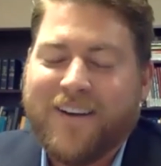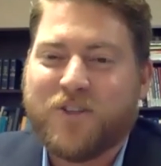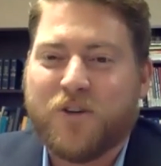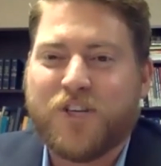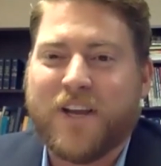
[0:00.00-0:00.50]

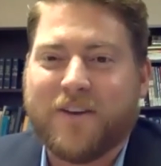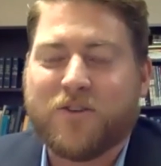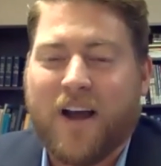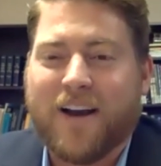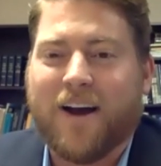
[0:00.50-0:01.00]
so she can
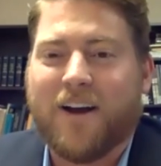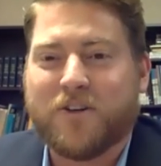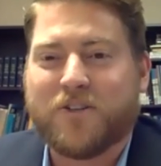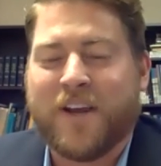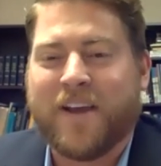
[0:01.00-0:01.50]
try to
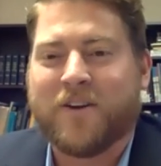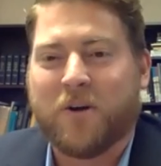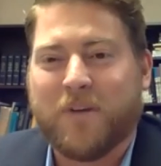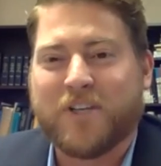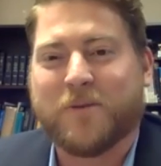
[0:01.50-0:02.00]
understand
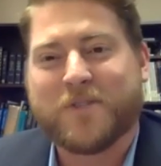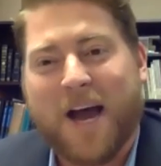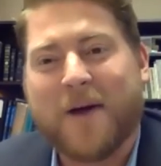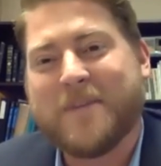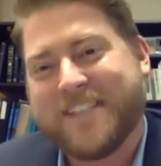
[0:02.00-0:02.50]
her bishop's
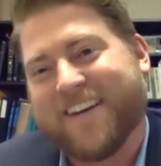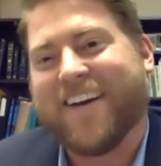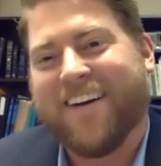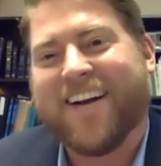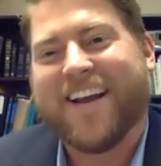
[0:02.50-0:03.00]

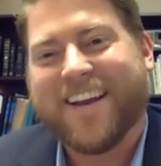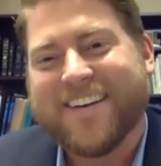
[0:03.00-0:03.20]
commentary on it.